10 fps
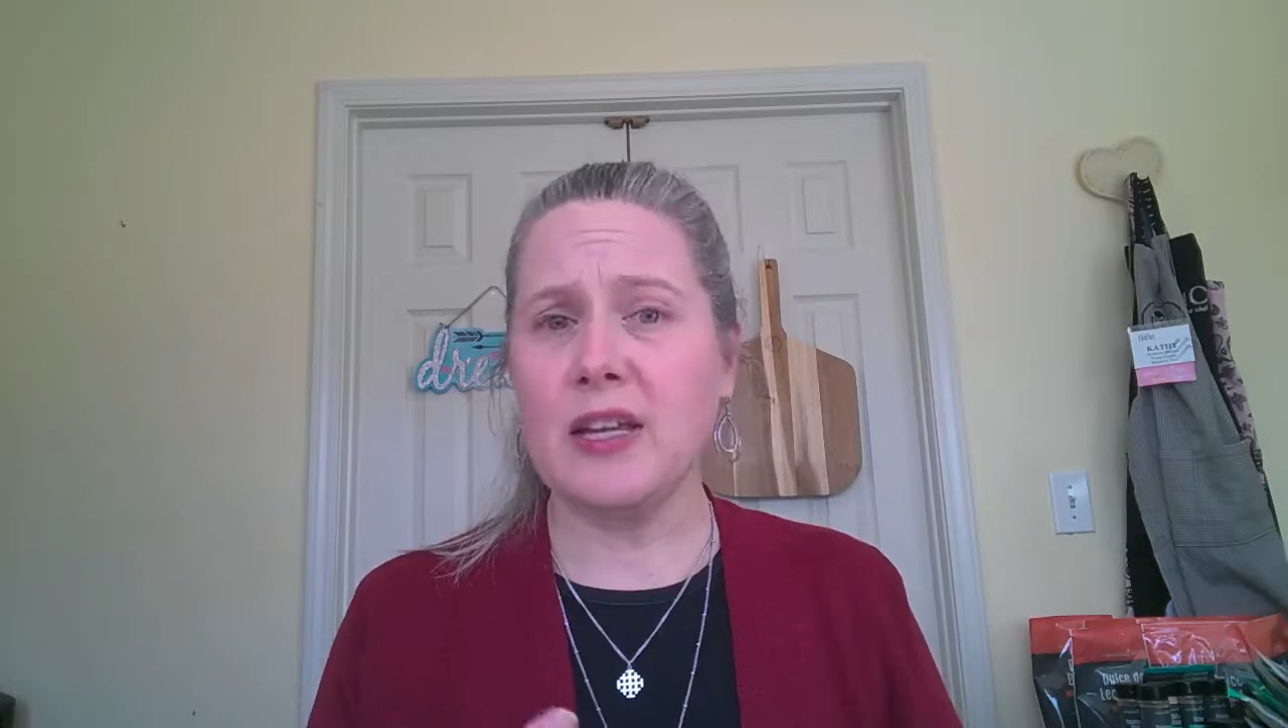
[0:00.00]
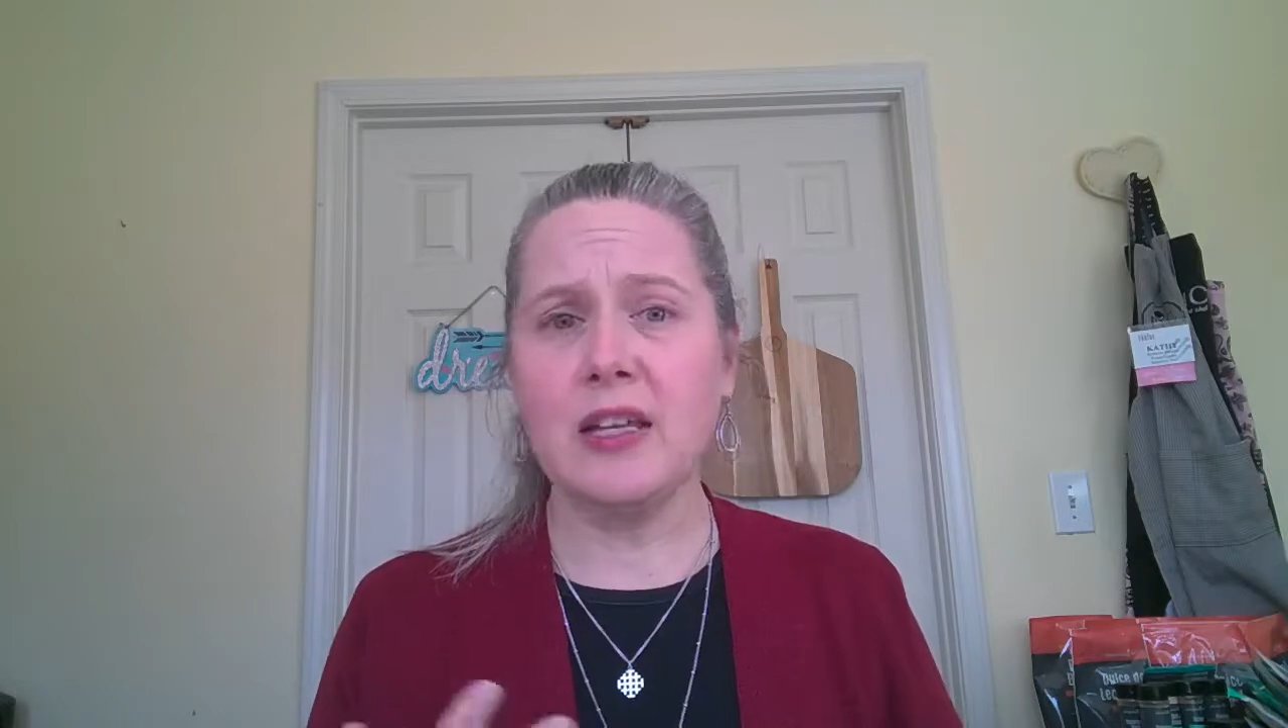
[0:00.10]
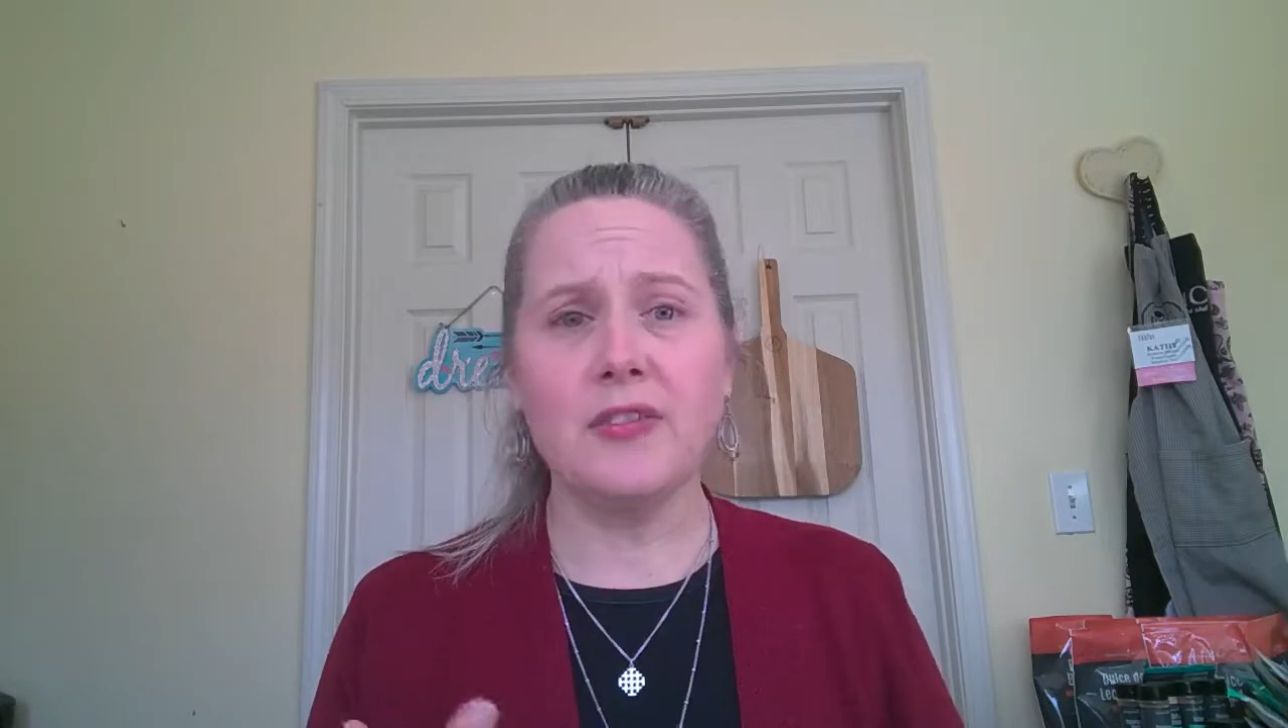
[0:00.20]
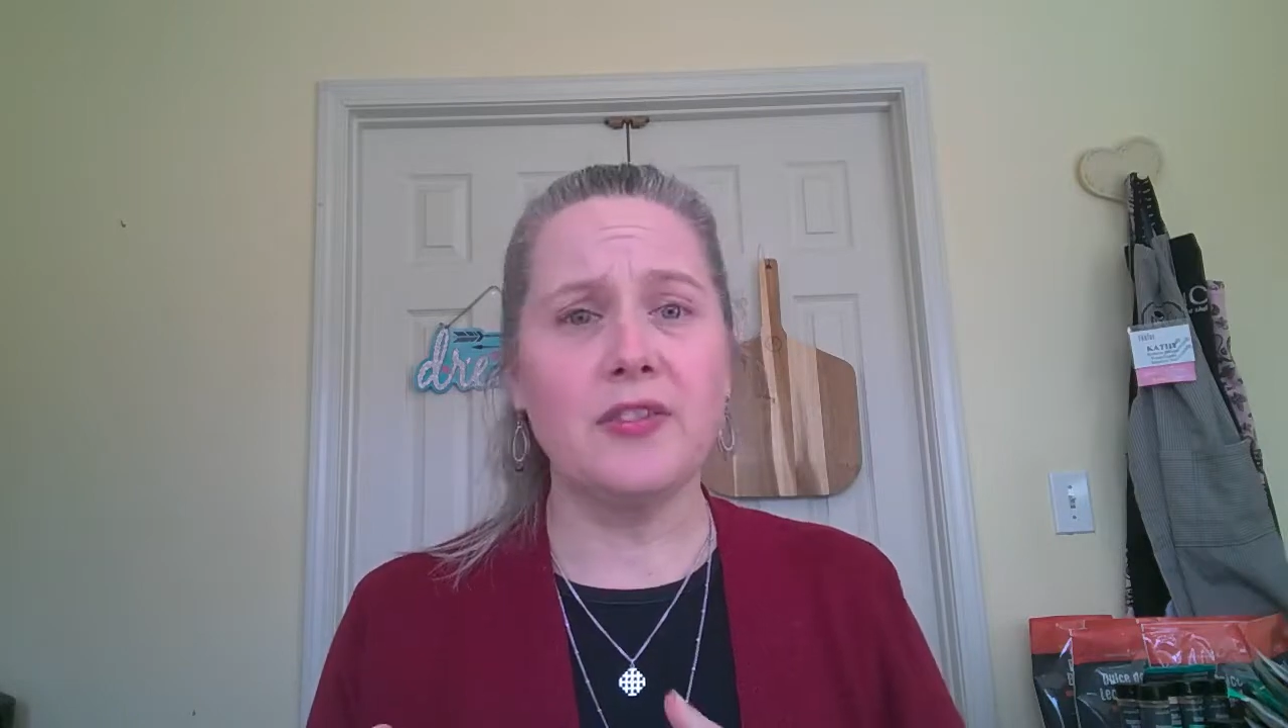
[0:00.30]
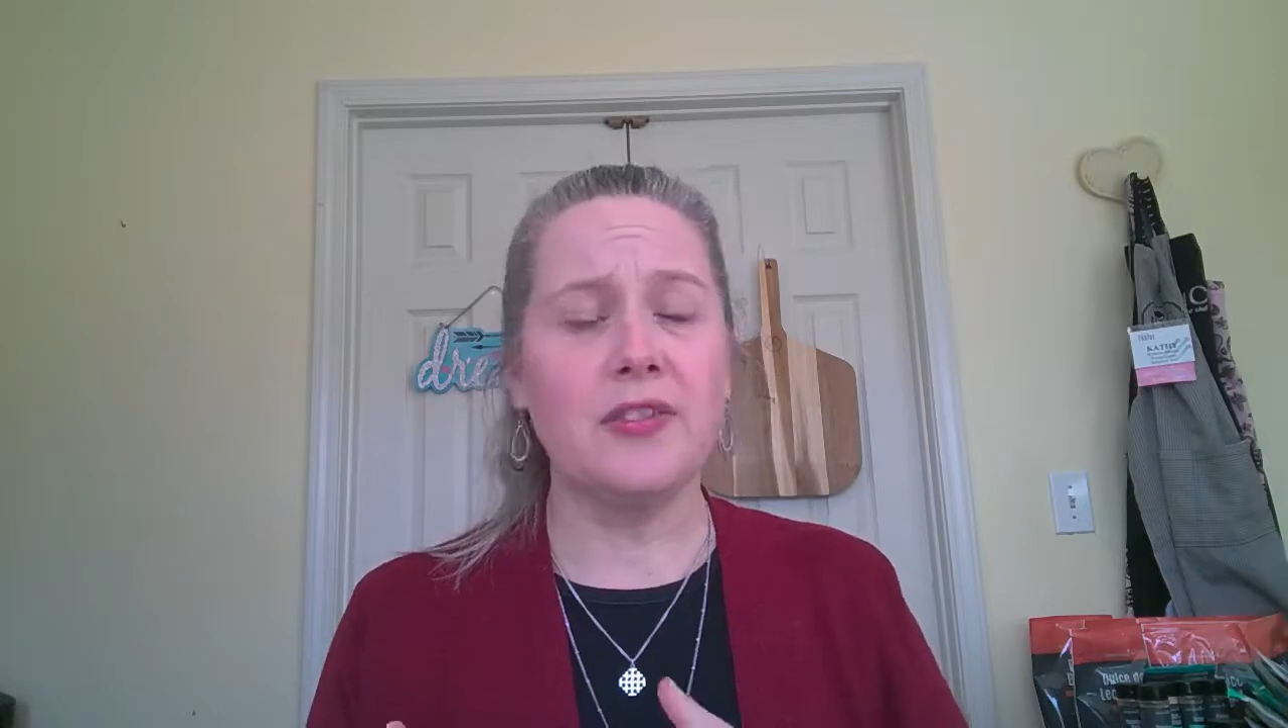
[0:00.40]

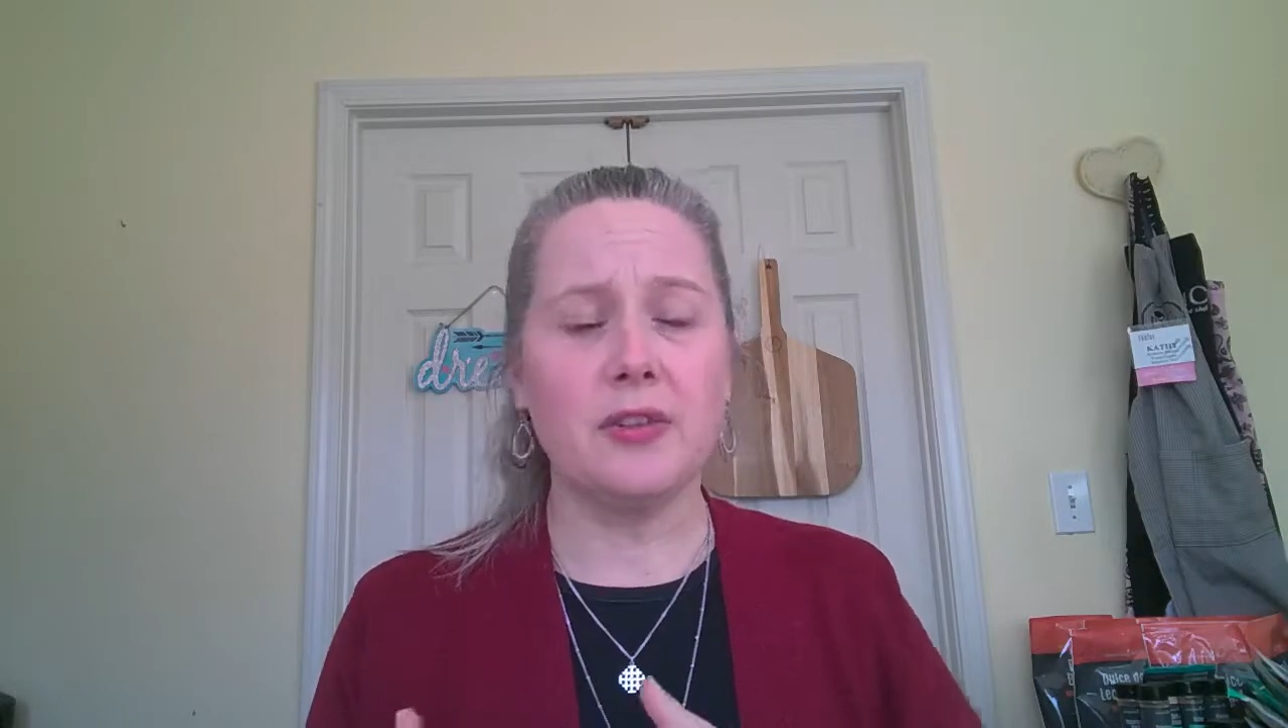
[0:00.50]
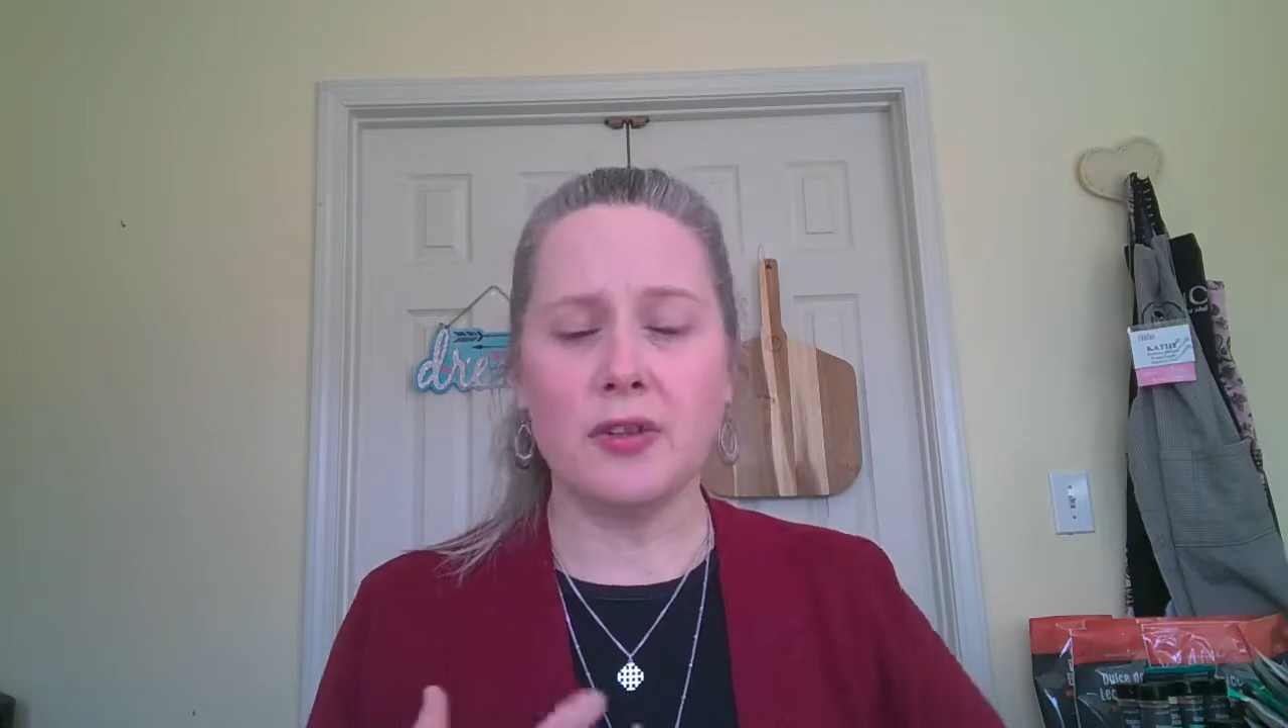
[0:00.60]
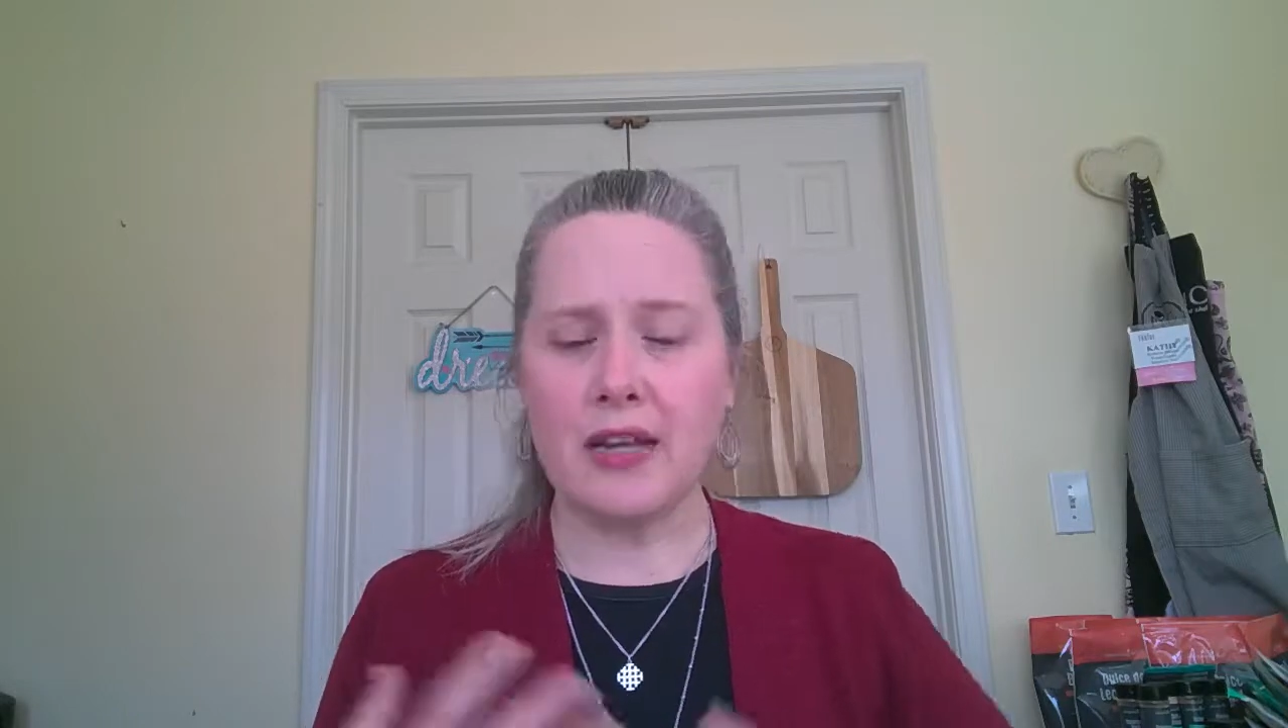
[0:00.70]
gifts or